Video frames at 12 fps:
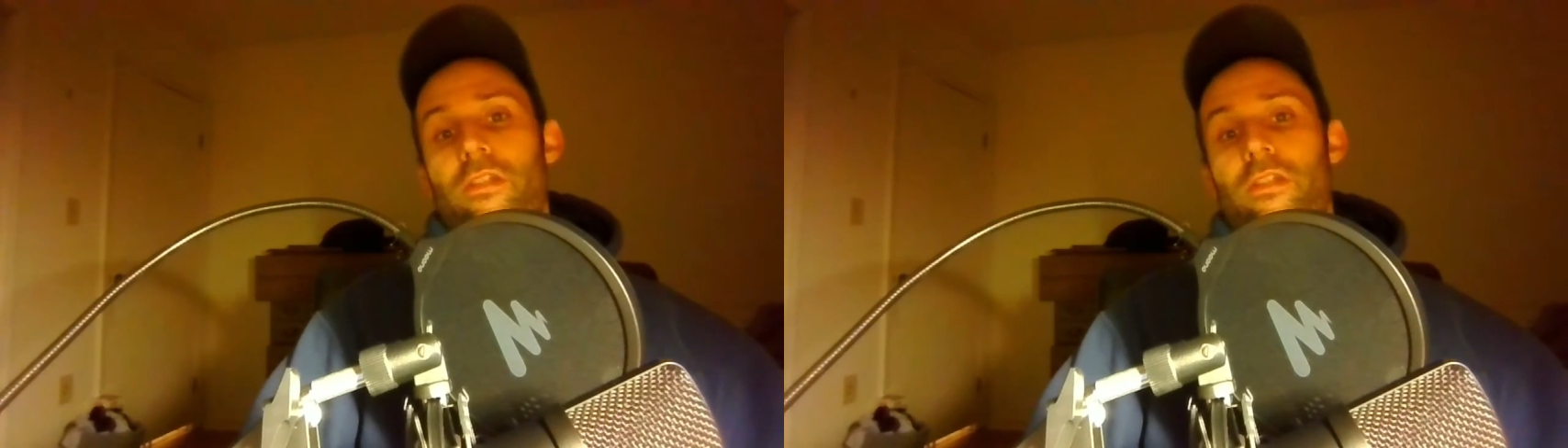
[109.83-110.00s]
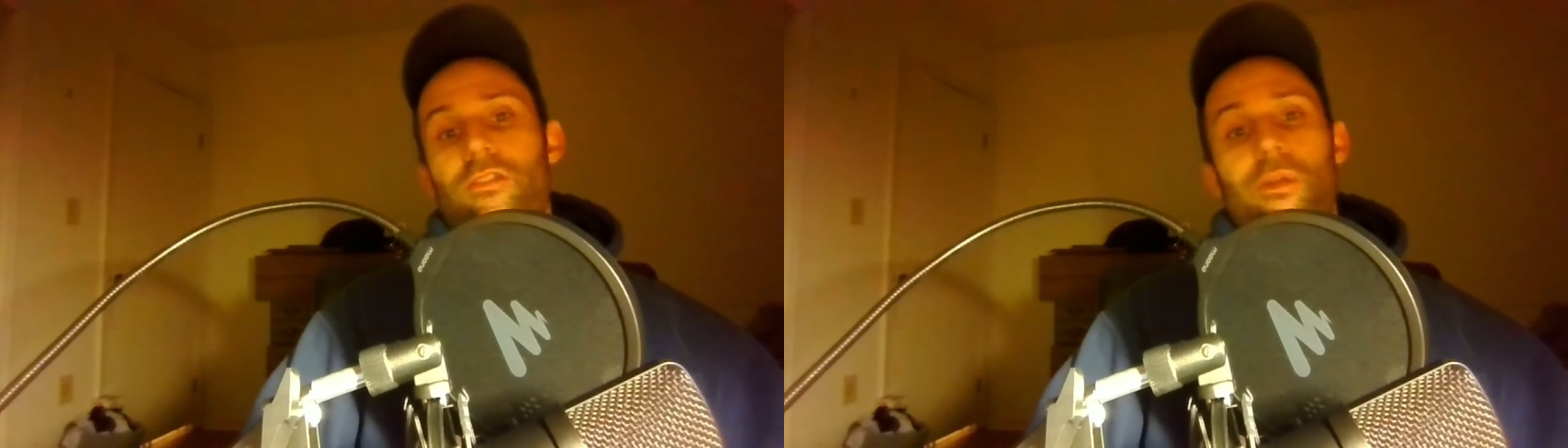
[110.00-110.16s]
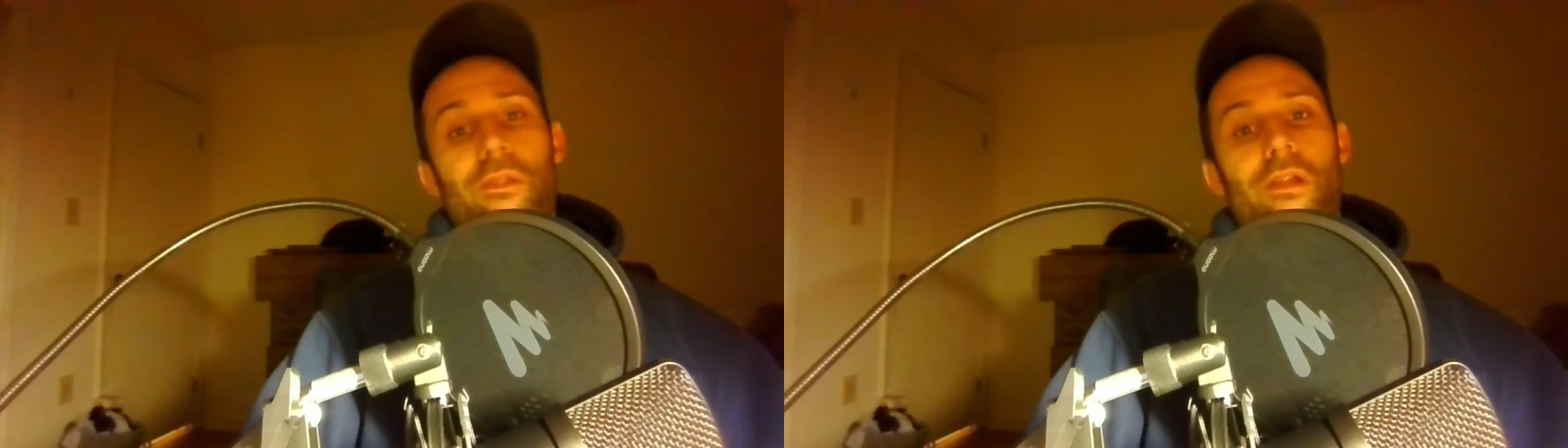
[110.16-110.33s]

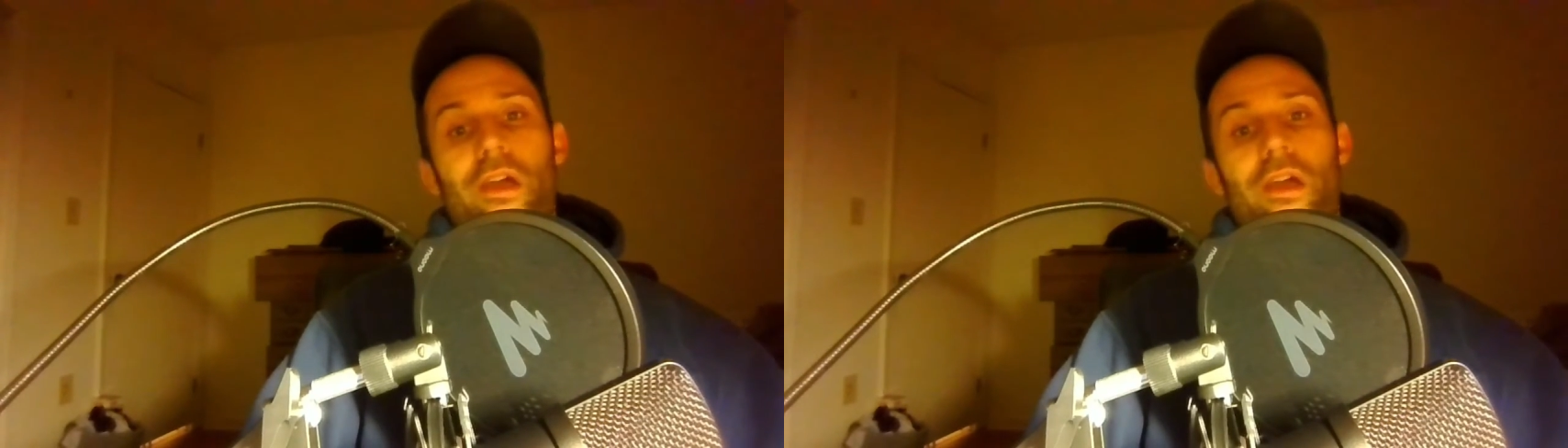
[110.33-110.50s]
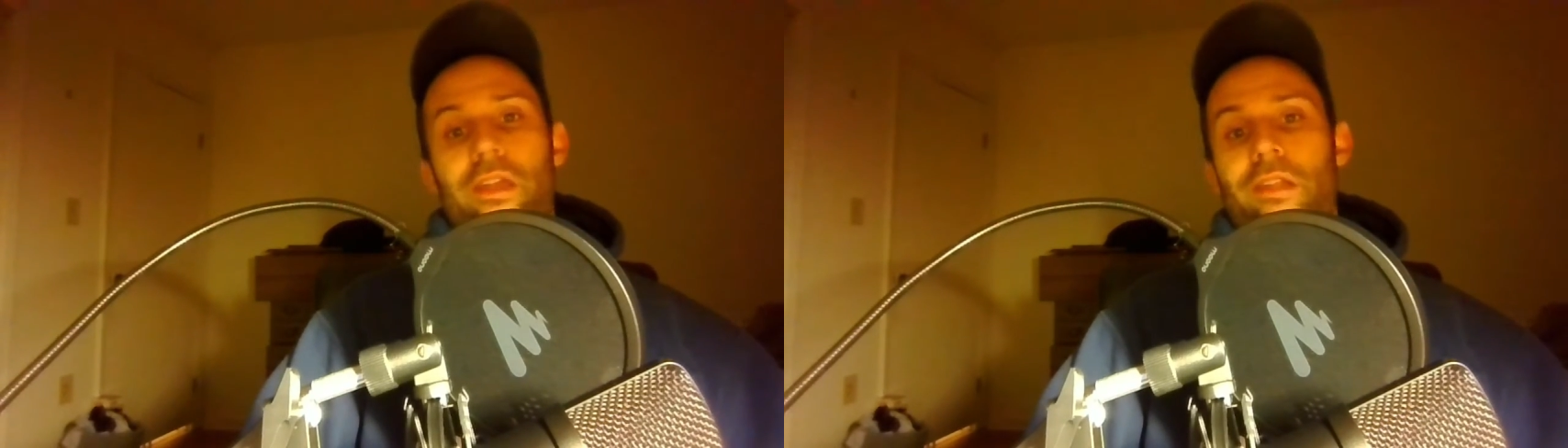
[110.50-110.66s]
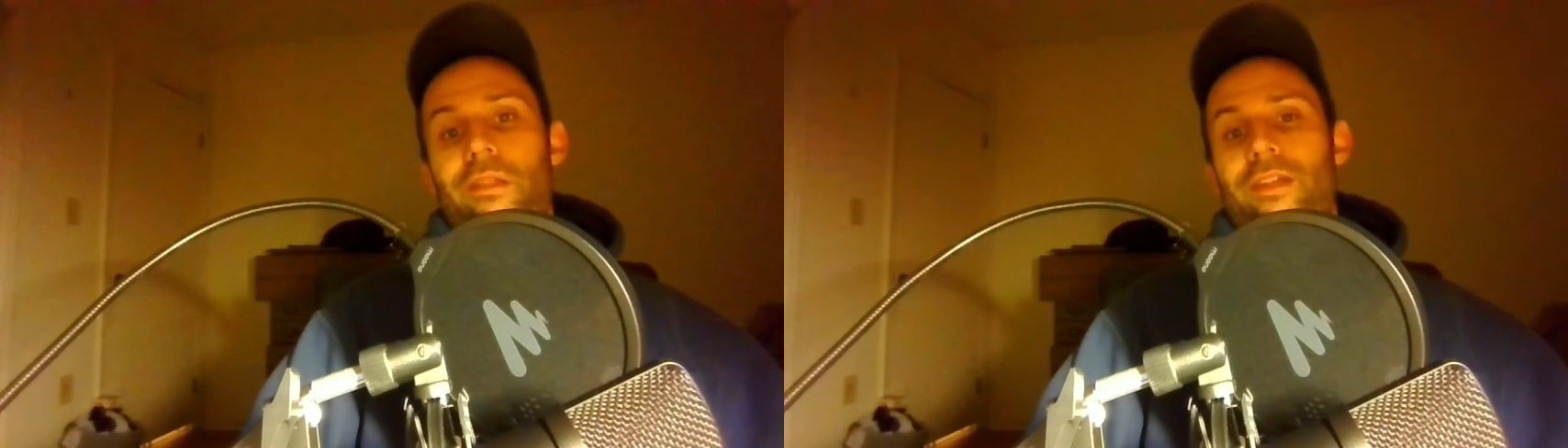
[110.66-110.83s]
That's all that
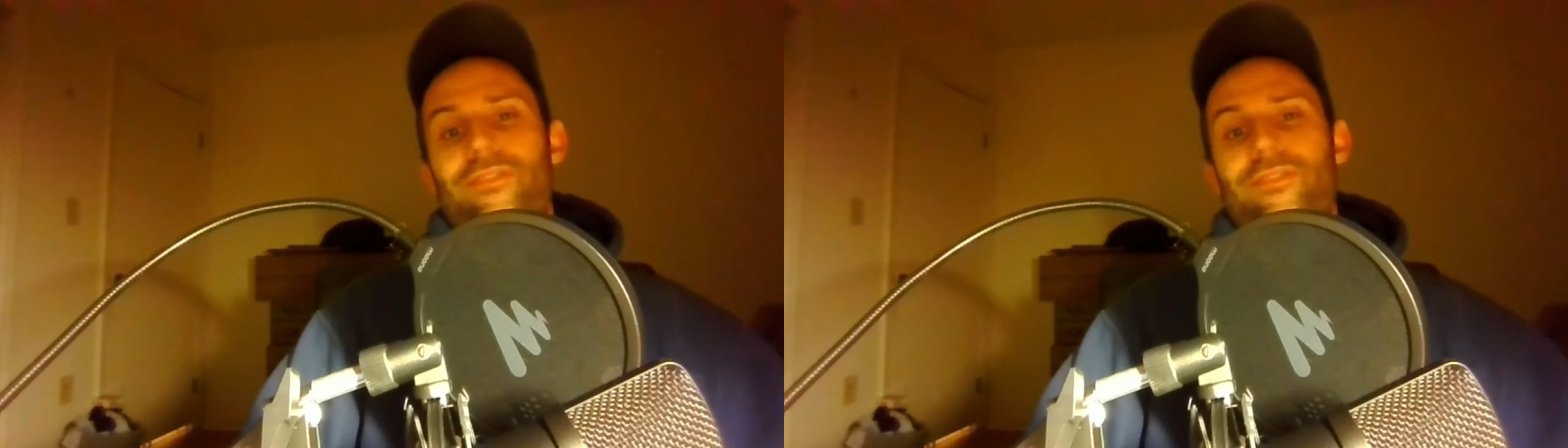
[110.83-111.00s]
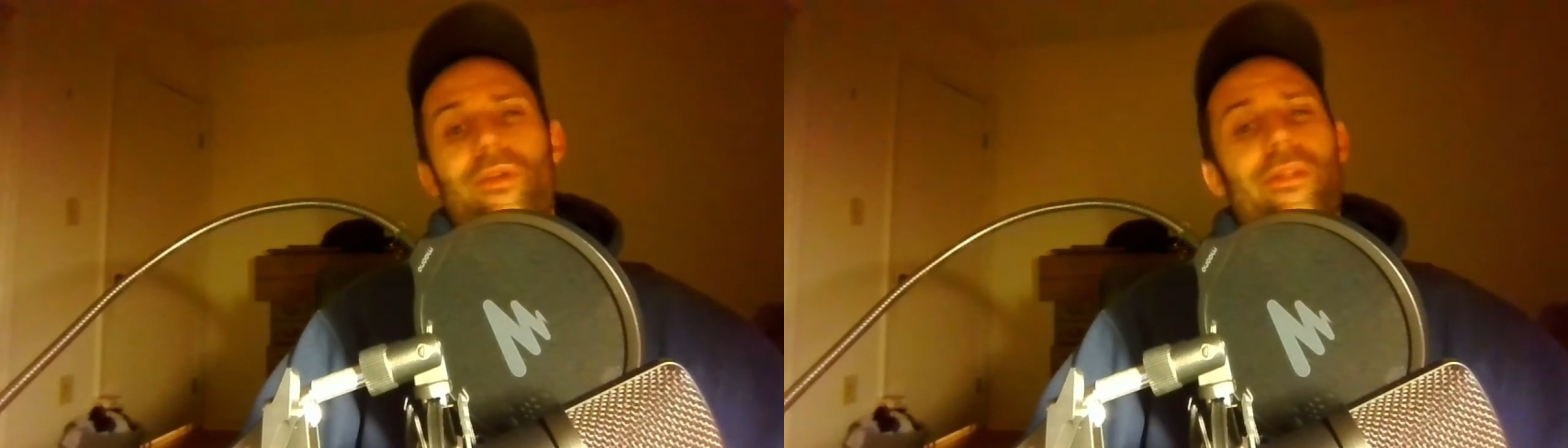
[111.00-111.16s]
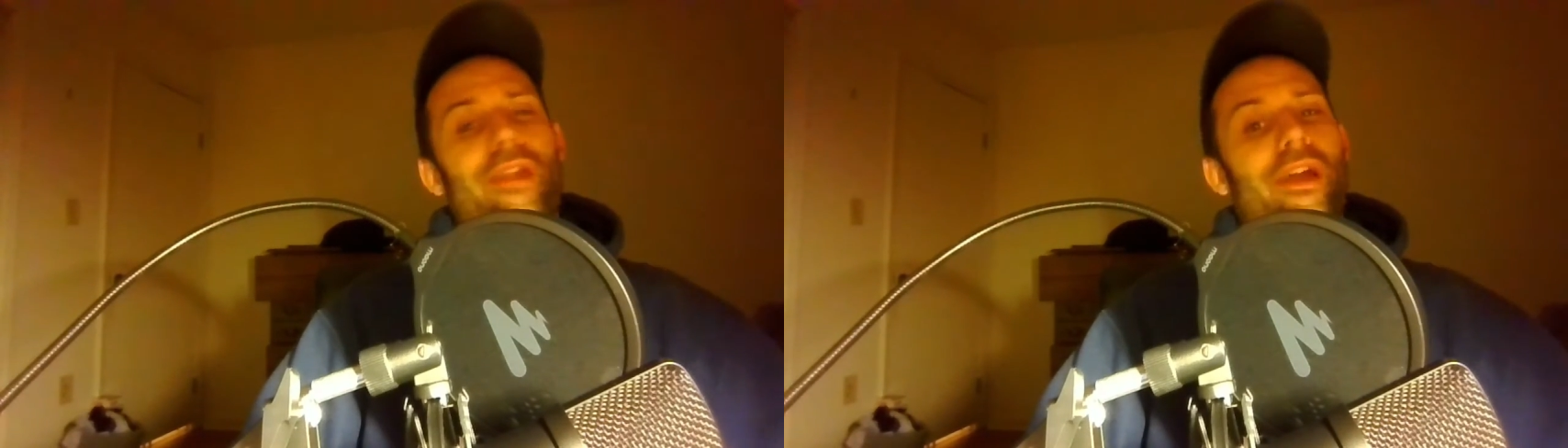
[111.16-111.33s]
I
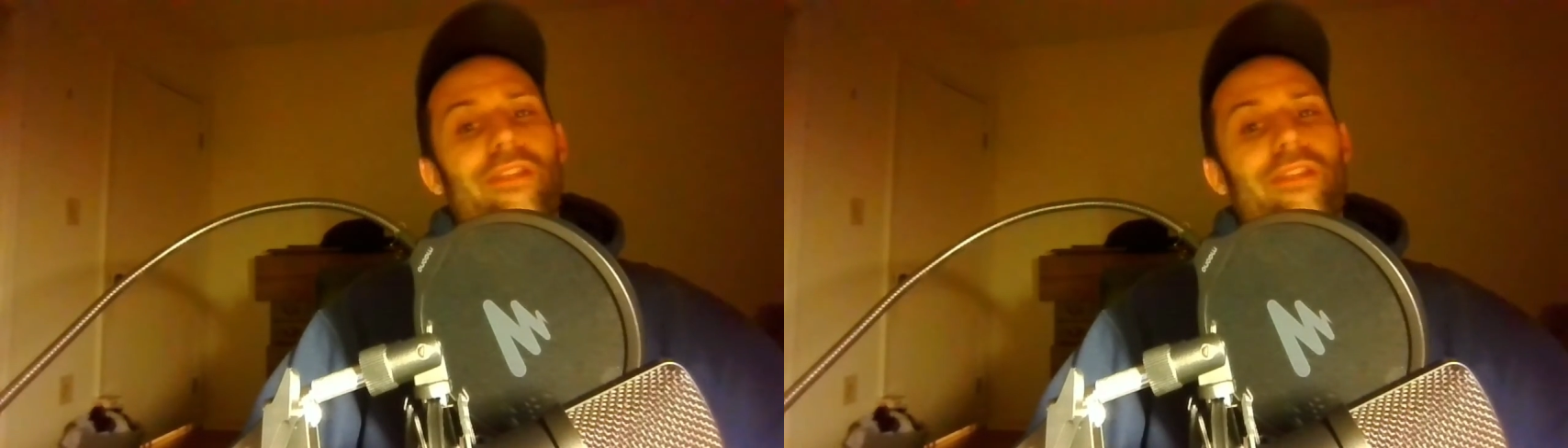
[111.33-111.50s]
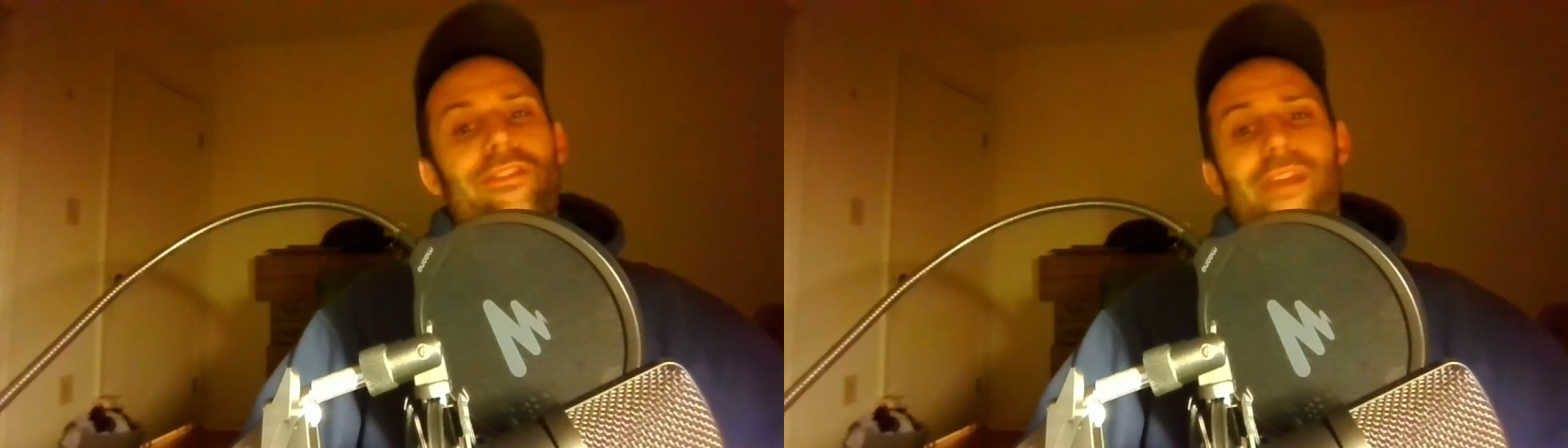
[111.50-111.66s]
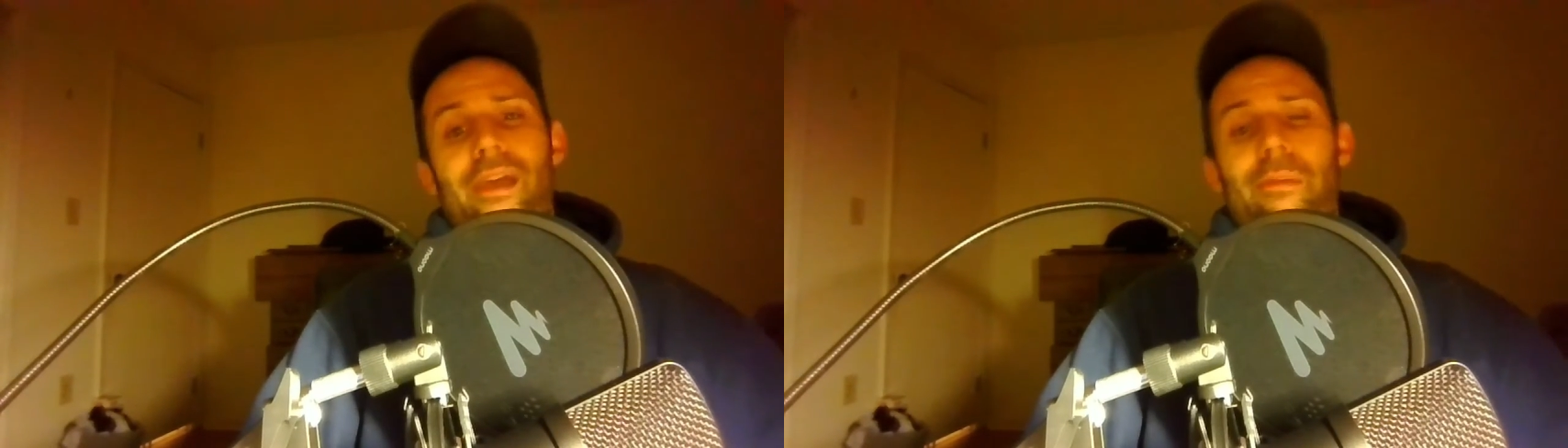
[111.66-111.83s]

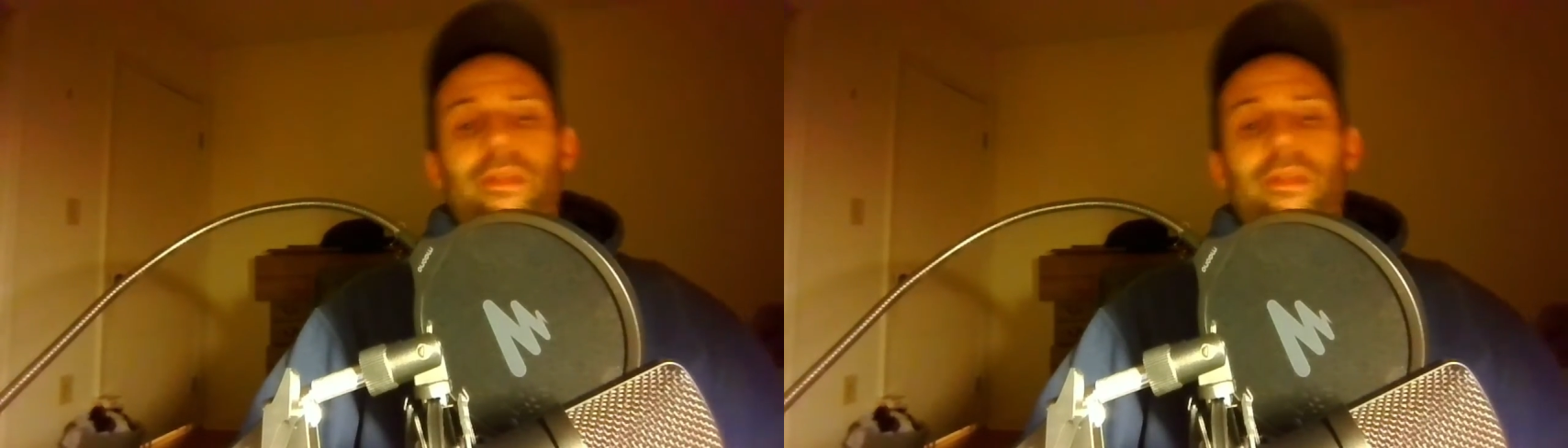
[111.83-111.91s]
can say.